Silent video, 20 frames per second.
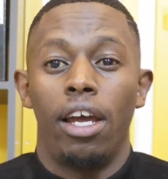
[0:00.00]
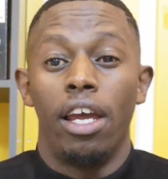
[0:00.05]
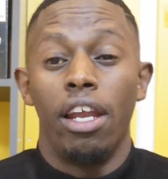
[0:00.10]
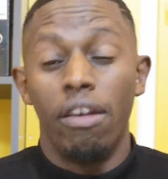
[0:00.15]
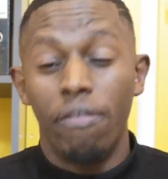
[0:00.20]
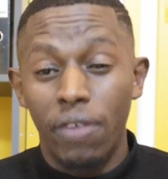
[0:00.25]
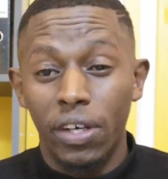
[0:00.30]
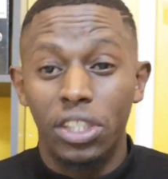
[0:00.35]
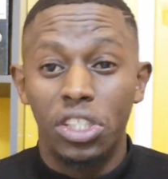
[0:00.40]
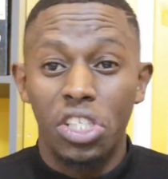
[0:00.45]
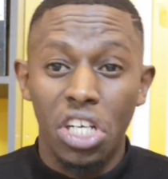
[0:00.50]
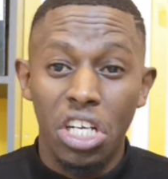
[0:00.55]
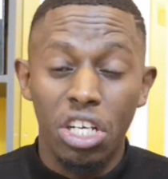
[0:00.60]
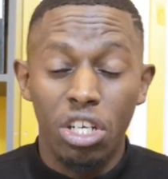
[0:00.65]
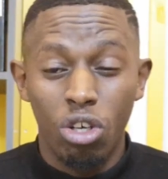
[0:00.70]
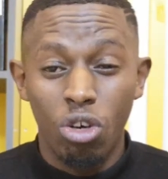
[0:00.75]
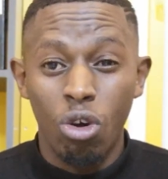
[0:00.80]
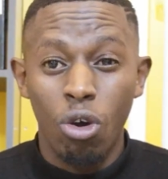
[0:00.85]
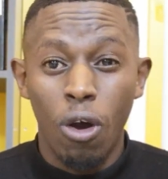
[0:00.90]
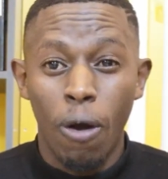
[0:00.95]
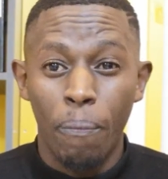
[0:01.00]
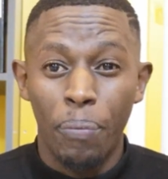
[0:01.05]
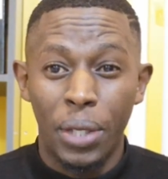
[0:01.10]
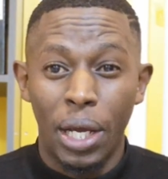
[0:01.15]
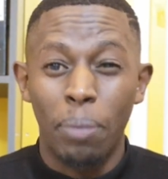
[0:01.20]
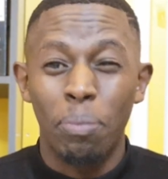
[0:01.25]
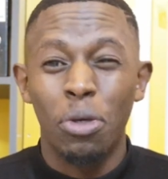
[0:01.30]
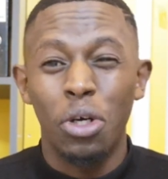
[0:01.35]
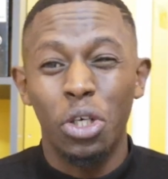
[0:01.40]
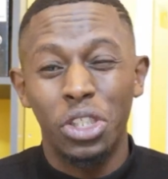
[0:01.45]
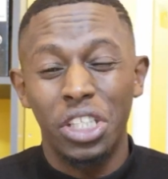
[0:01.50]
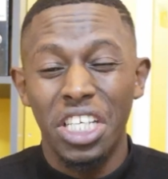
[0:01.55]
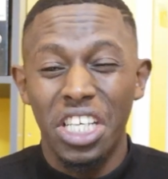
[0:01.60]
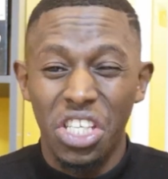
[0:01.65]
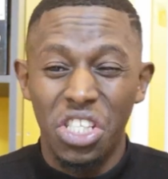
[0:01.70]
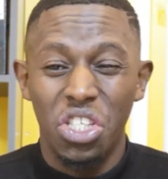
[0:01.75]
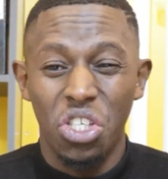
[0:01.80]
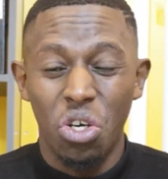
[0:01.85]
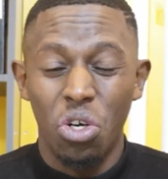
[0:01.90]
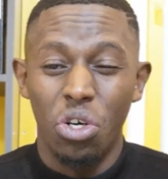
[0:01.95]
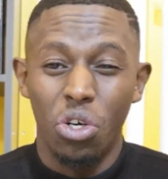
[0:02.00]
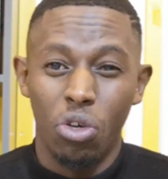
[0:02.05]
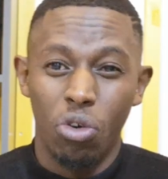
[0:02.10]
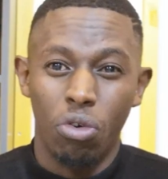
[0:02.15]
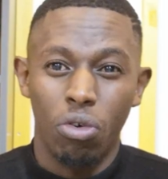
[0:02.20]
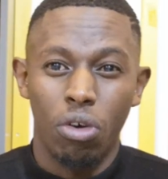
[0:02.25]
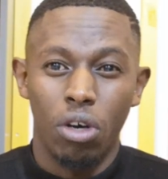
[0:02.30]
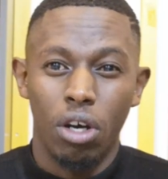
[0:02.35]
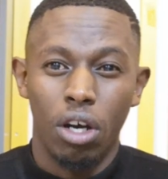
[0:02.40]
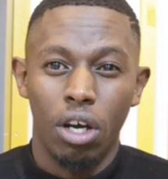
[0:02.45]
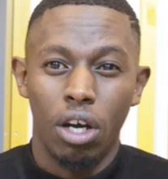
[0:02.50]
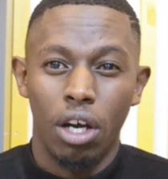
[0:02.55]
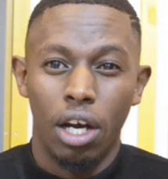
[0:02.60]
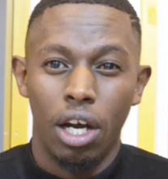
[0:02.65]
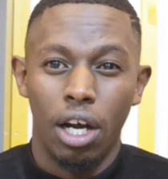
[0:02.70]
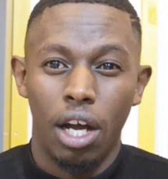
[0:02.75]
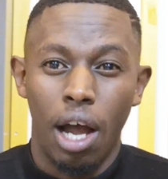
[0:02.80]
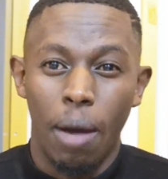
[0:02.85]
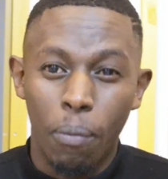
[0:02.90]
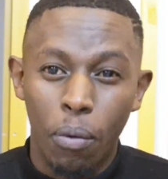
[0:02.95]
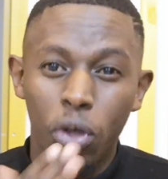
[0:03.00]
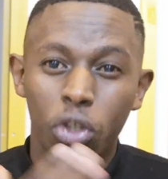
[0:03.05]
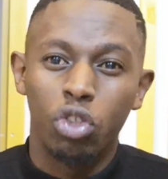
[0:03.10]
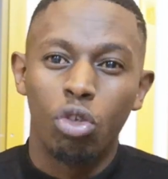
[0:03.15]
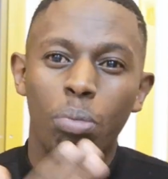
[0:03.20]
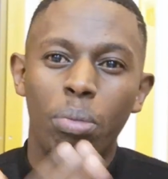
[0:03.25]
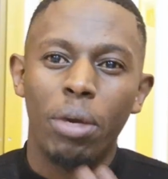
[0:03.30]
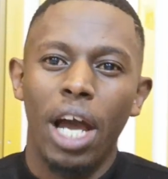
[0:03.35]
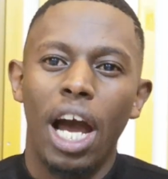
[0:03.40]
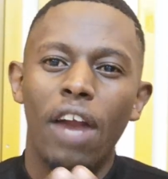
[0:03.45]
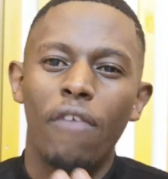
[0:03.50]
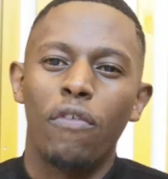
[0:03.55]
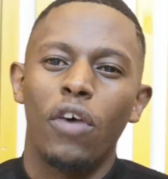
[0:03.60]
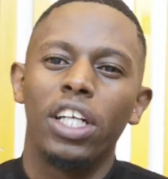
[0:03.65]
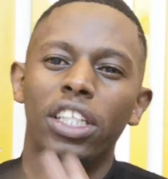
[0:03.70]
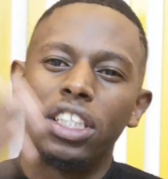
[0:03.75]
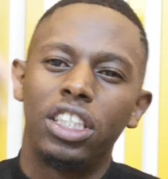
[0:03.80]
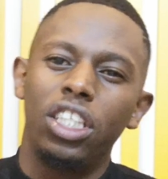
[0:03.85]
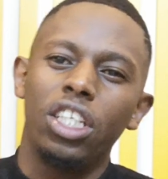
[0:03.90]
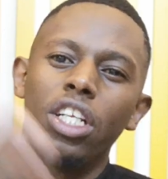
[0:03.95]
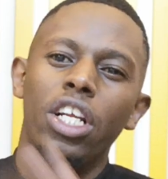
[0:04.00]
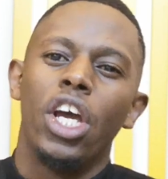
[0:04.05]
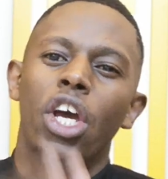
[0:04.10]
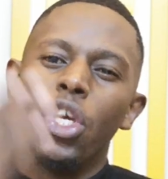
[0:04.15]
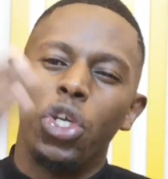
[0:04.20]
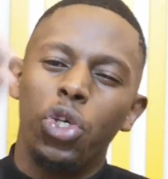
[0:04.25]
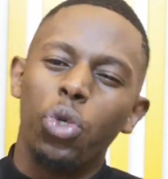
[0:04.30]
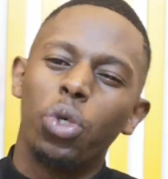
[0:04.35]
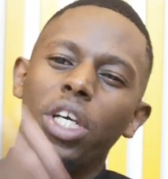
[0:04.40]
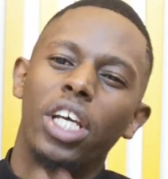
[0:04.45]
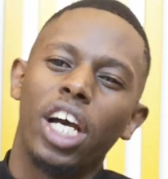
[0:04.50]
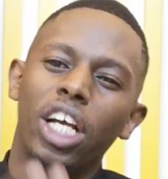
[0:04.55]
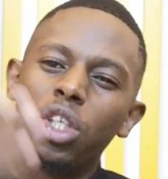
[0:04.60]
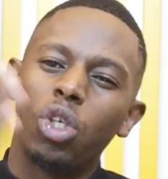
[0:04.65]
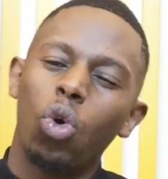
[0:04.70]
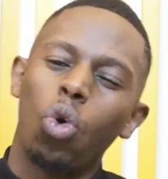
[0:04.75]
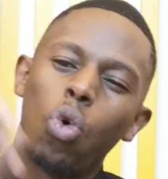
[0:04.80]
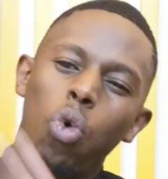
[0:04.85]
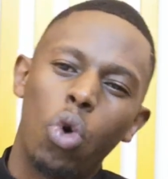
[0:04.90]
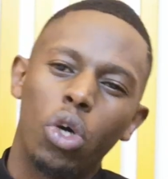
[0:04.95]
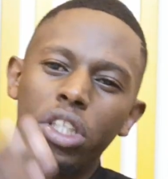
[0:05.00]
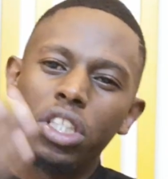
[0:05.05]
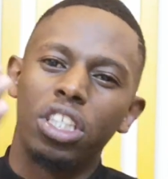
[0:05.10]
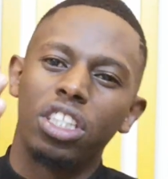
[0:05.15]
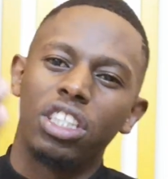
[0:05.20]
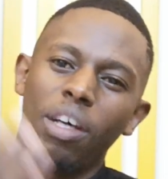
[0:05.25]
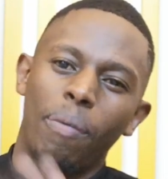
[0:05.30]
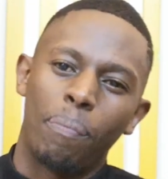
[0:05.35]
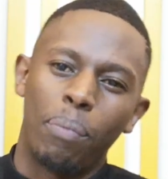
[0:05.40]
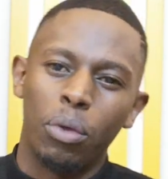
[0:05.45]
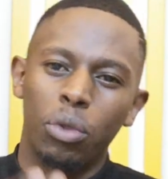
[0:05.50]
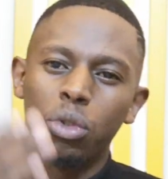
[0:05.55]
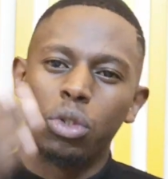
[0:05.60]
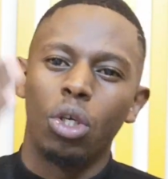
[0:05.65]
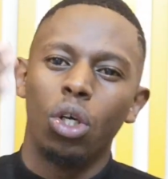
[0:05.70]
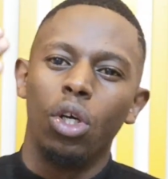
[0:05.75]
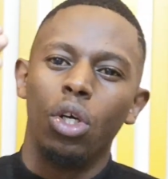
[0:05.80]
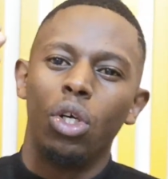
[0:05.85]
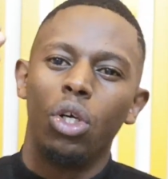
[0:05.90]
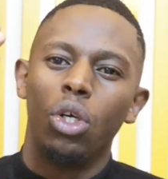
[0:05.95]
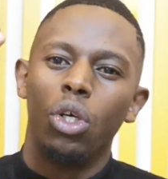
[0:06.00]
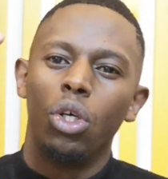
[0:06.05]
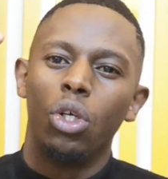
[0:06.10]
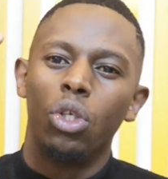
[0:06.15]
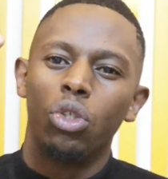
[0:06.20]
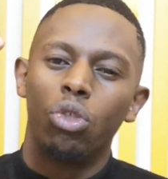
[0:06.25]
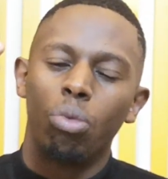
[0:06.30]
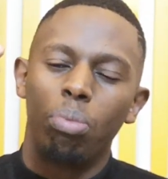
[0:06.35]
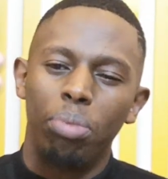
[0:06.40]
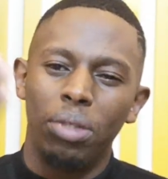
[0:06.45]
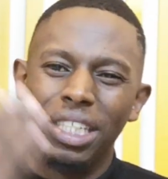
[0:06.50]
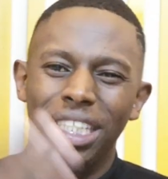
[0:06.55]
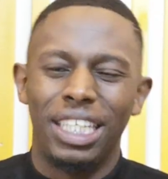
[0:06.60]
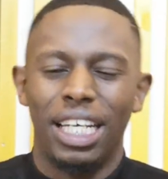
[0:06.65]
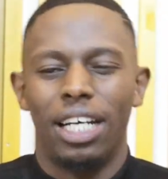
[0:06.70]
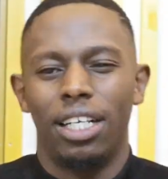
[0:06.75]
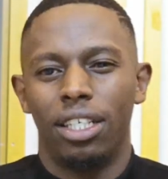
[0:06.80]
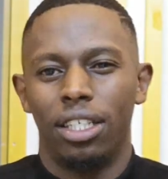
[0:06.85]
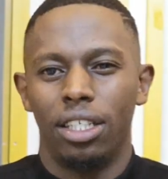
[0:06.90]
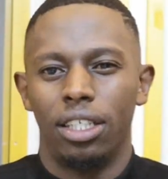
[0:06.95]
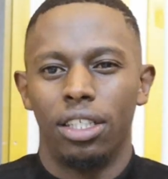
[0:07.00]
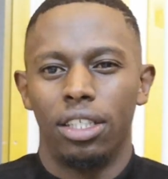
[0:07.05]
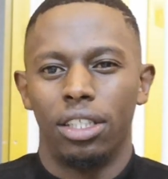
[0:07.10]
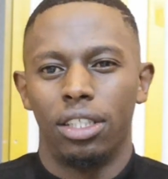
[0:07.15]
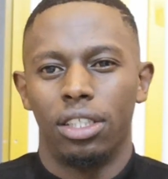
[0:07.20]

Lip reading: And if I train you, I'm not easy on you. I'm going to be hard until you get what is supposed to be done.